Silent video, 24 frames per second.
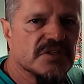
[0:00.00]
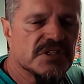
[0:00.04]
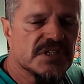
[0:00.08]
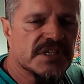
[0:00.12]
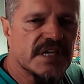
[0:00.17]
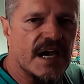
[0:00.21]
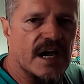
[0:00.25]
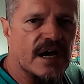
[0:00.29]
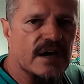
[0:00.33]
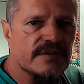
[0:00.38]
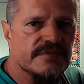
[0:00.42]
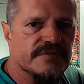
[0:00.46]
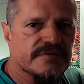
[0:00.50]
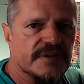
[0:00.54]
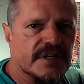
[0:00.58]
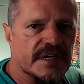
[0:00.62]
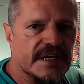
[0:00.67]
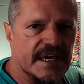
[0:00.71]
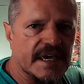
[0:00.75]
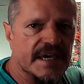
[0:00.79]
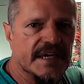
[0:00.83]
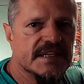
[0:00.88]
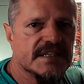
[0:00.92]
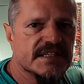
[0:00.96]
yourself
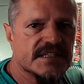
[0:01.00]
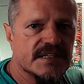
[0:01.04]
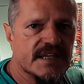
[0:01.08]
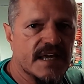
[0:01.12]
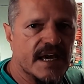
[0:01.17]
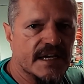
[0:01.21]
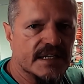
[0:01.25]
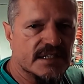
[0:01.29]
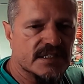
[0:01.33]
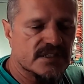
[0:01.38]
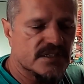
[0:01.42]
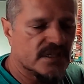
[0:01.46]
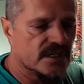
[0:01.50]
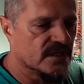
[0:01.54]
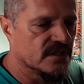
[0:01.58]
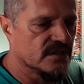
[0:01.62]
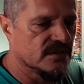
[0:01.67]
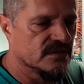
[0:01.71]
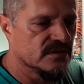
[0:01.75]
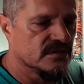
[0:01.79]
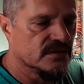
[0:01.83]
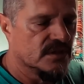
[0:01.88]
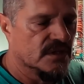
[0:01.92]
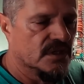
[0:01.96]
against that
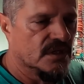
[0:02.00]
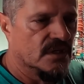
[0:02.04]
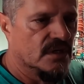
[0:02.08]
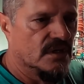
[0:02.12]
so